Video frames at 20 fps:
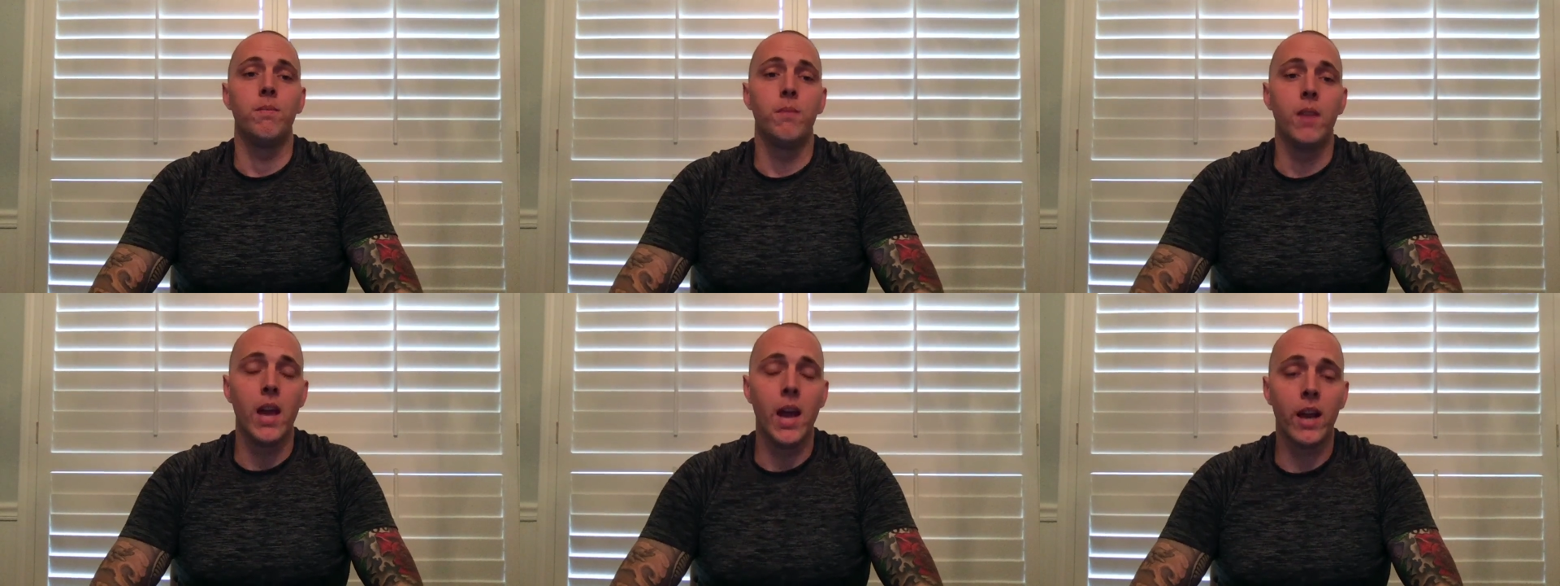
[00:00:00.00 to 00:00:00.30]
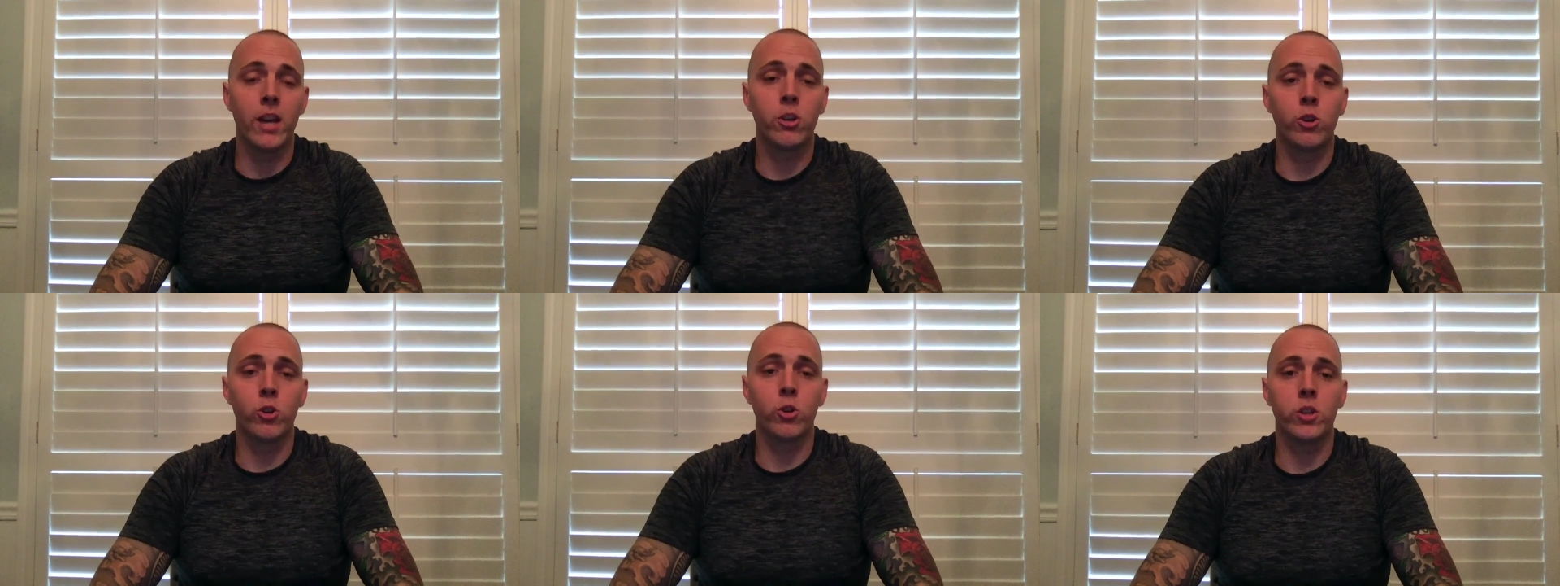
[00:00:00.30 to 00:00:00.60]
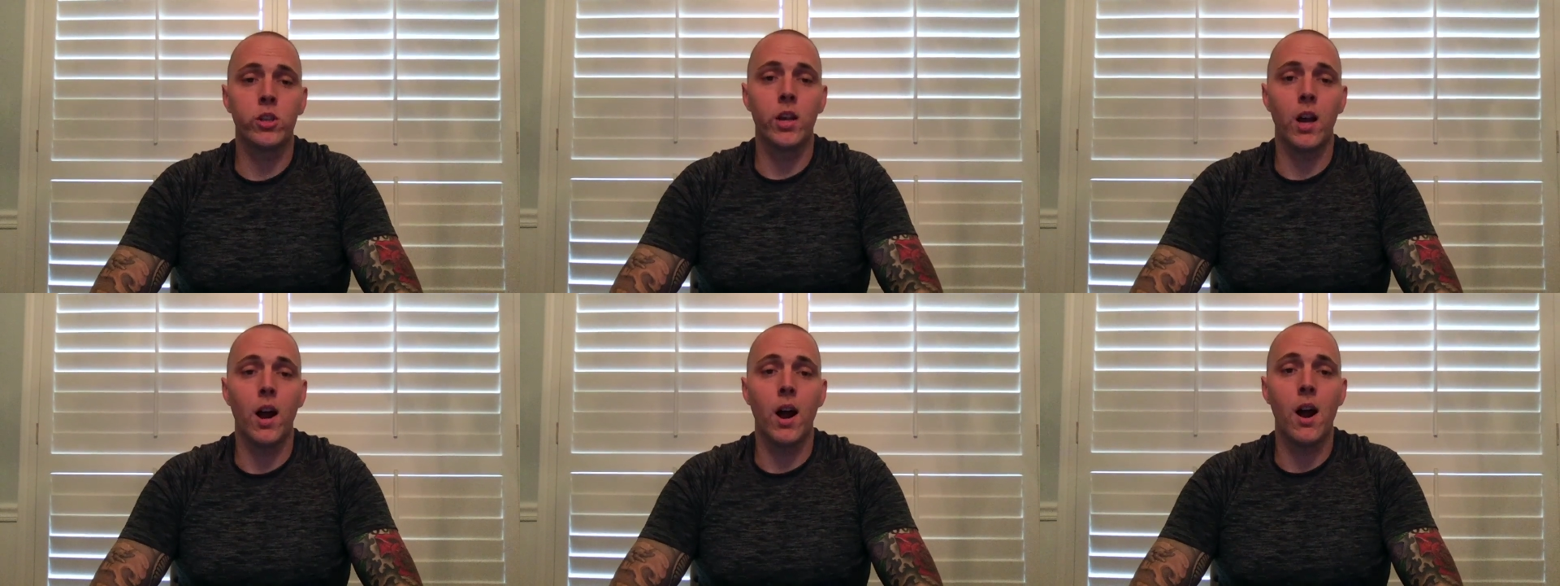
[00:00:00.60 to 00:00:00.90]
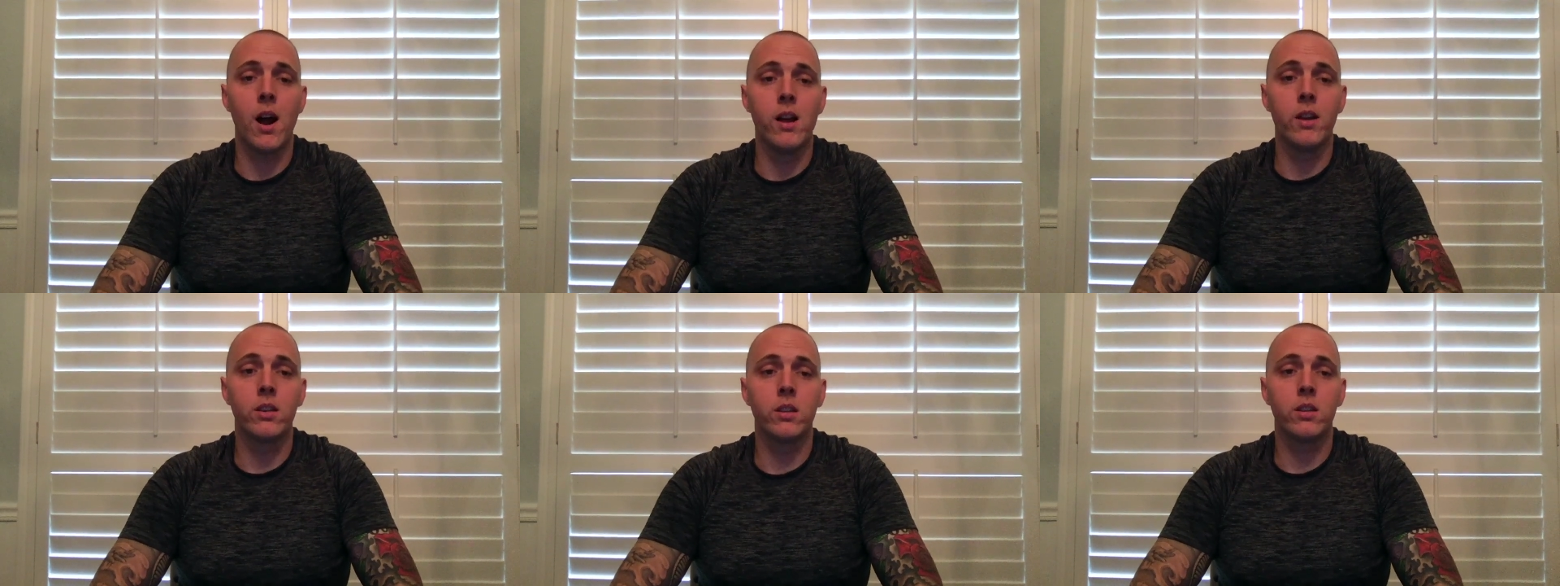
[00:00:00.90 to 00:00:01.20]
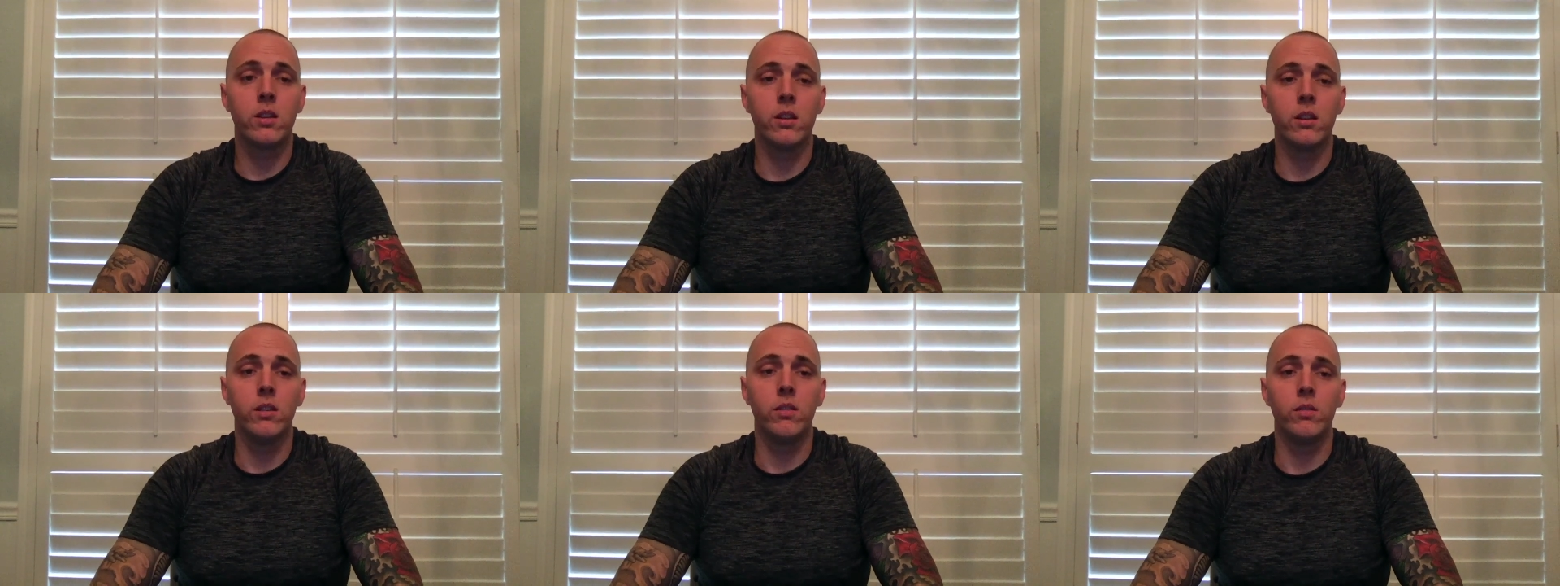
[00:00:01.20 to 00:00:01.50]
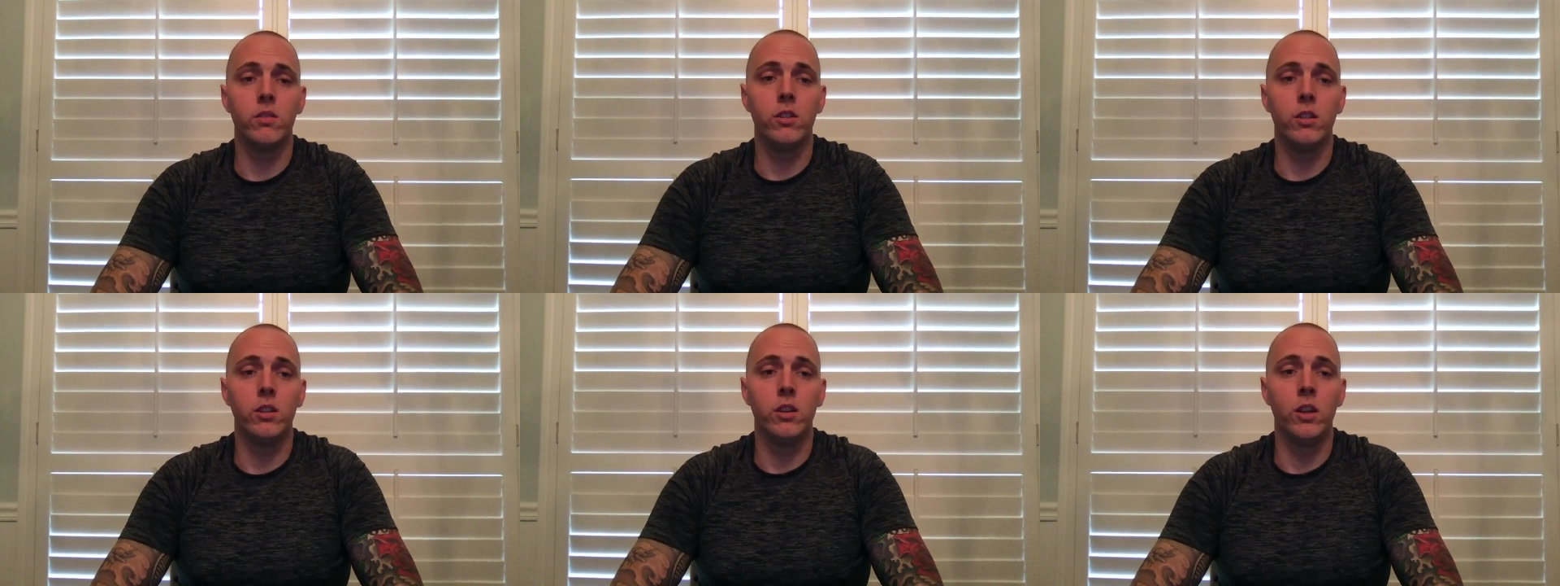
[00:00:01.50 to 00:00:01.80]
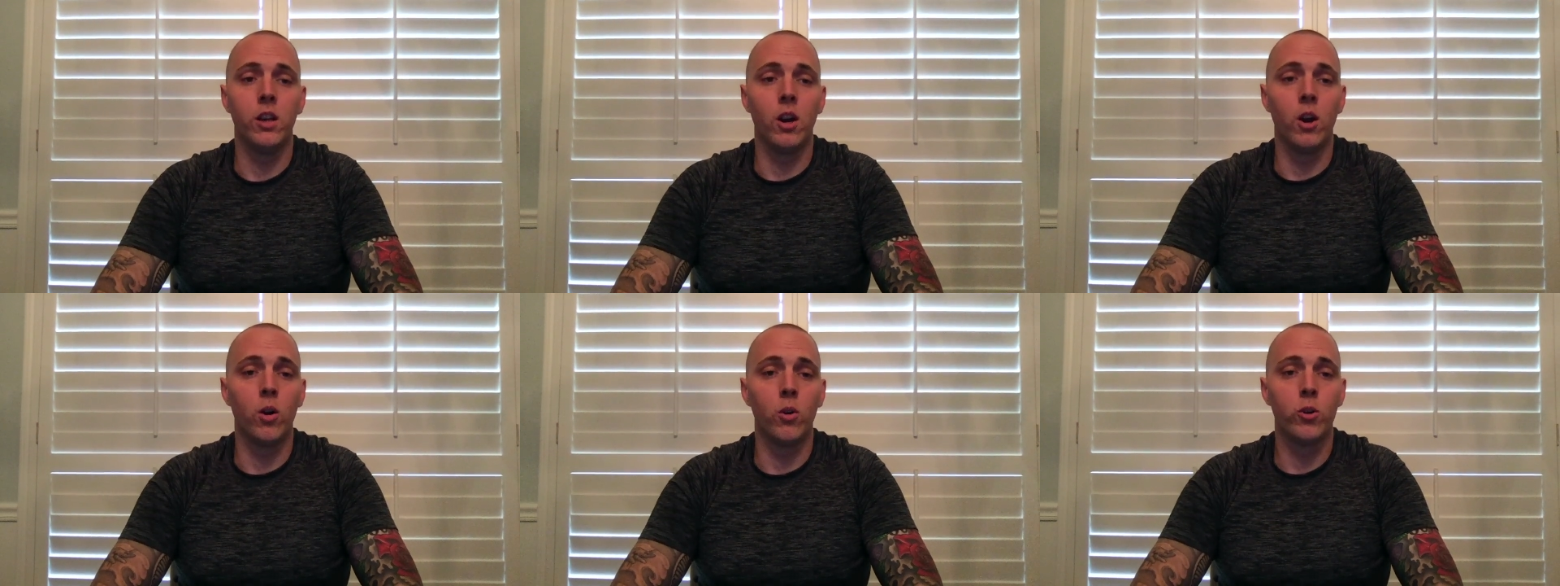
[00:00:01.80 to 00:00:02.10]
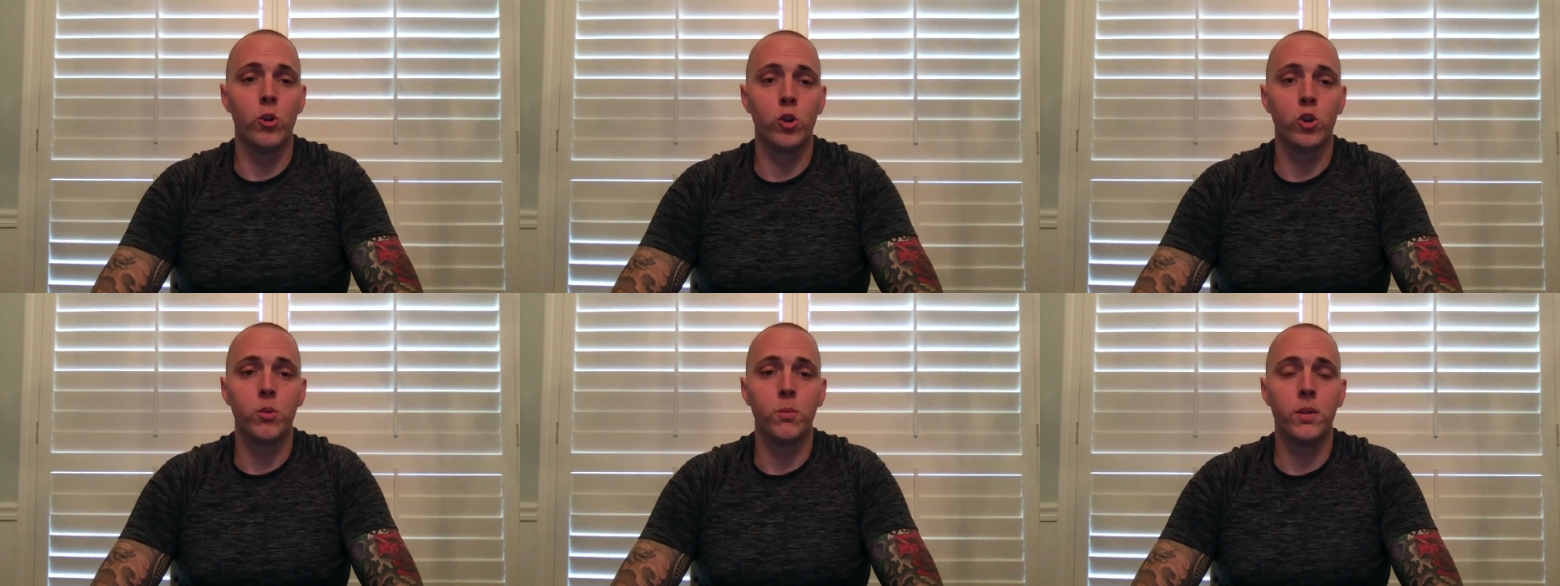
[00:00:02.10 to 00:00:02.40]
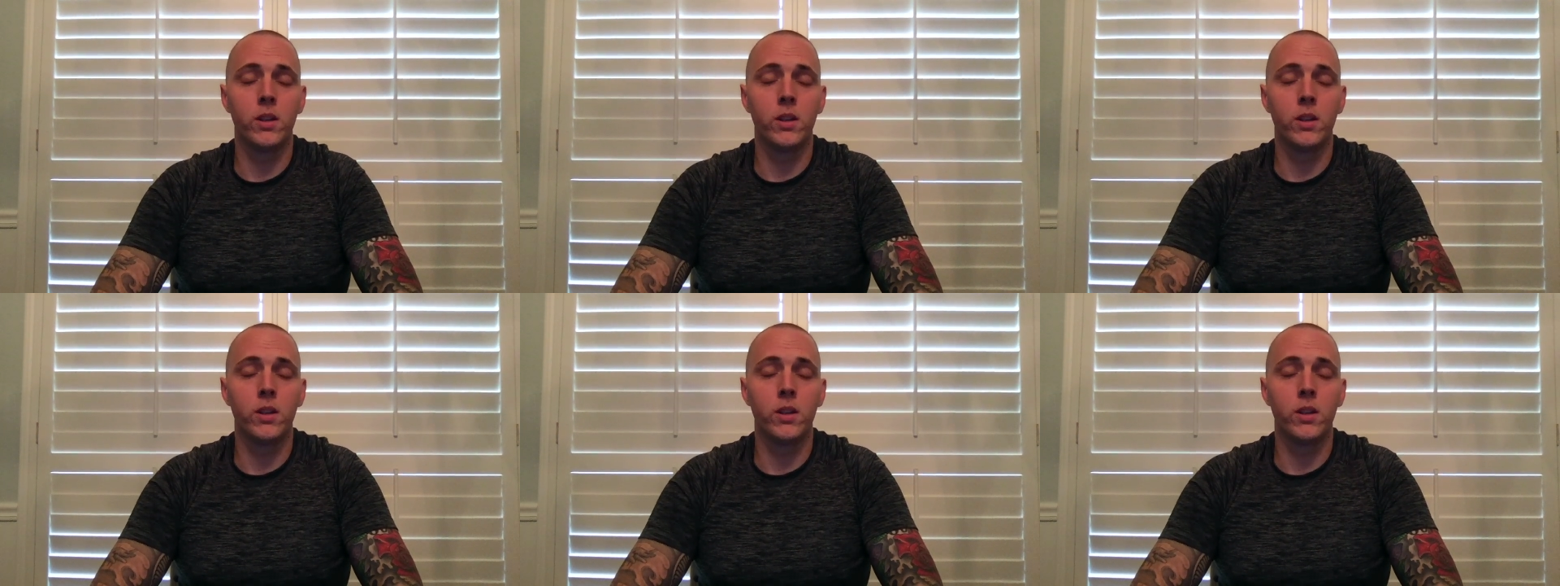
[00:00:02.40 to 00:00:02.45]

Exercise, do some